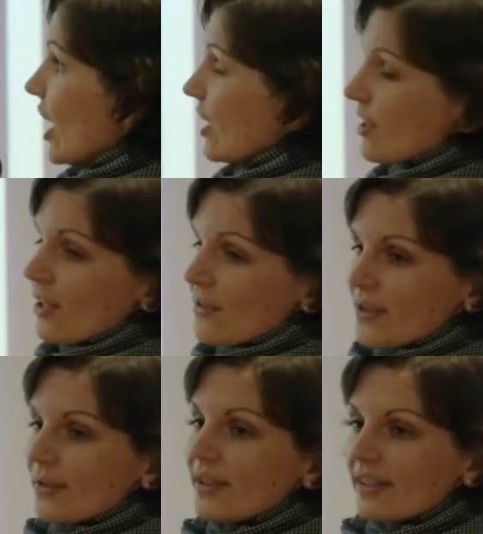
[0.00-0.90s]
and
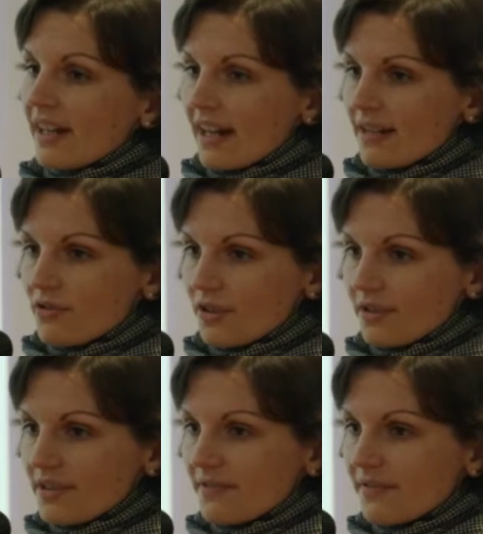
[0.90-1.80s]
also in culture,
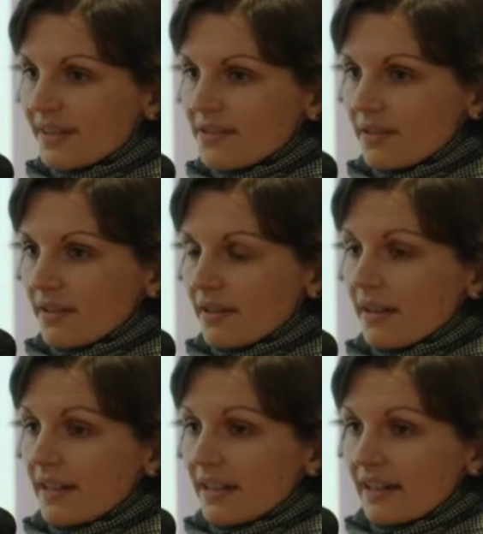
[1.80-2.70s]

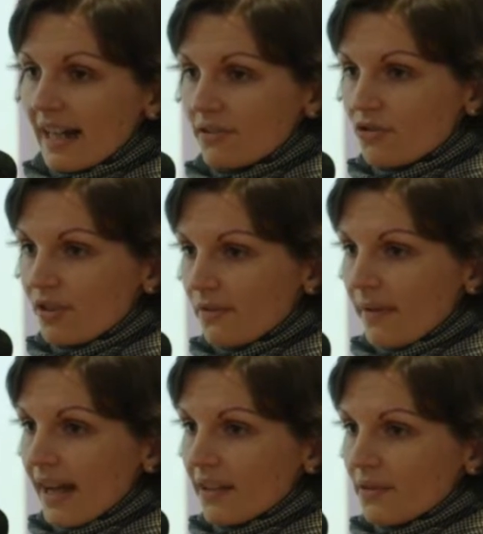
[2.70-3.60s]
in cultural
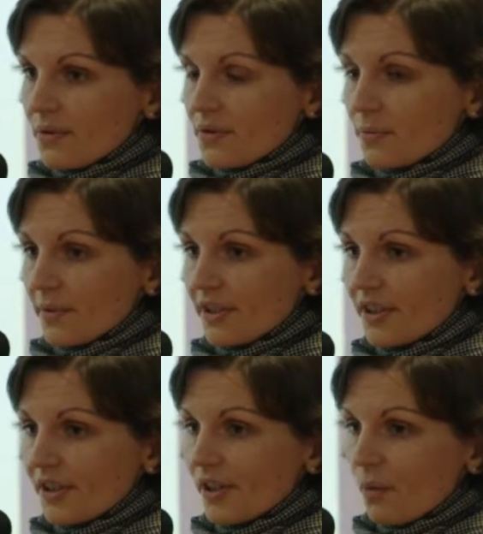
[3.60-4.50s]
values
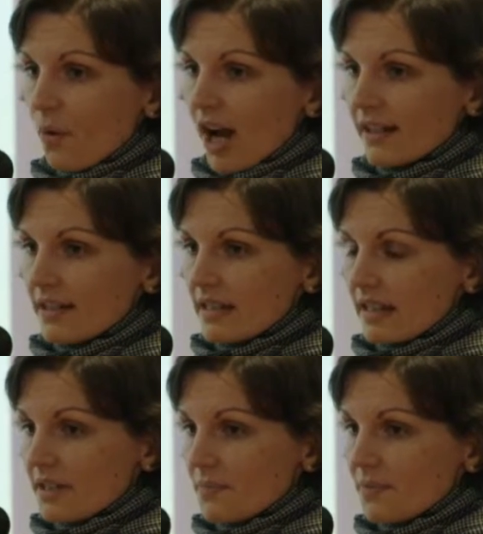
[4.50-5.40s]
where
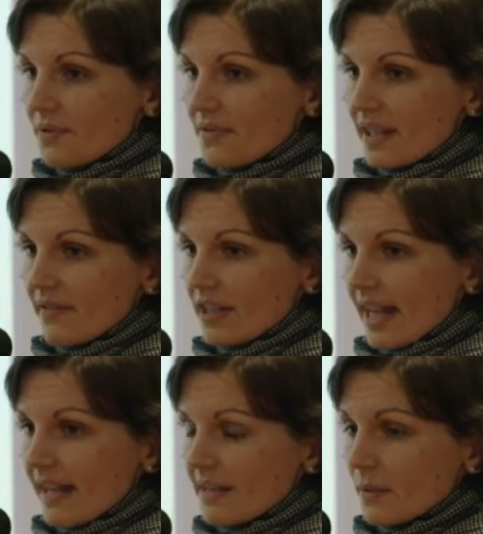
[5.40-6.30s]
equality is perceived
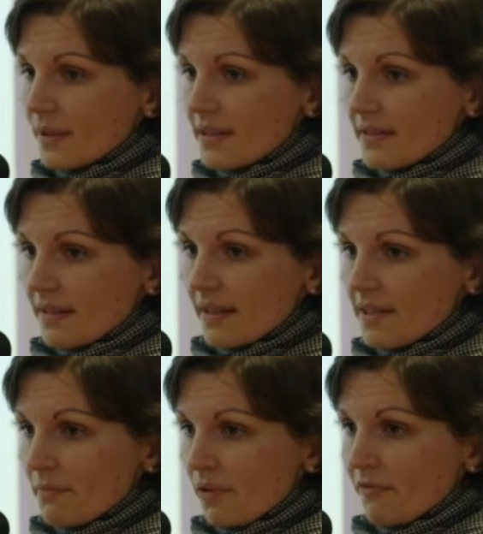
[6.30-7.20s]
as
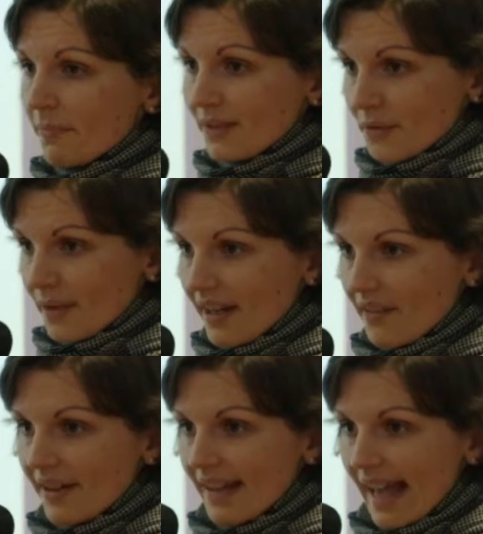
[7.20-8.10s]
criticism of
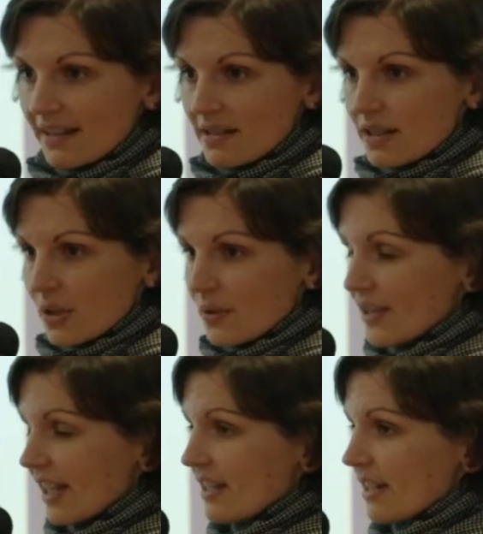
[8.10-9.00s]
patriarchal attitudes
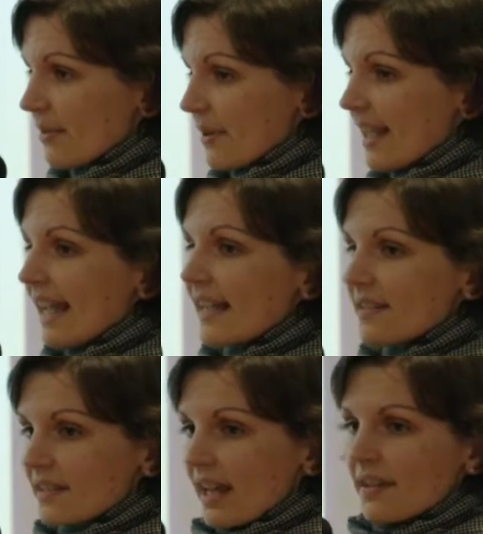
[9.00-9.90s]
and
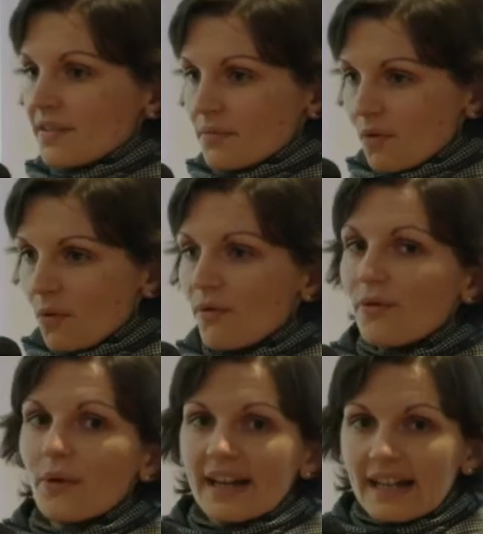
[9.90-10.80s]
stands more
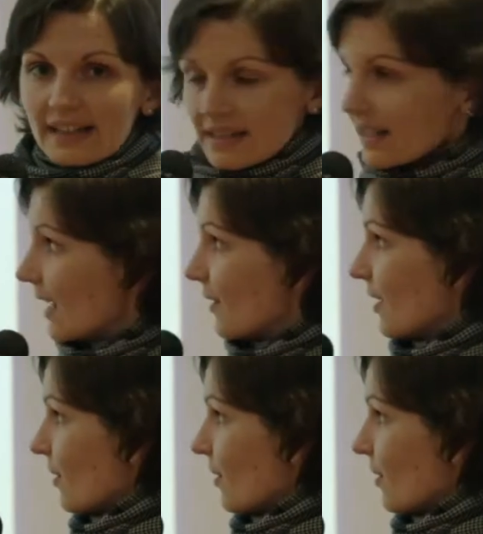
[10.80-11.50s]
for egalitarian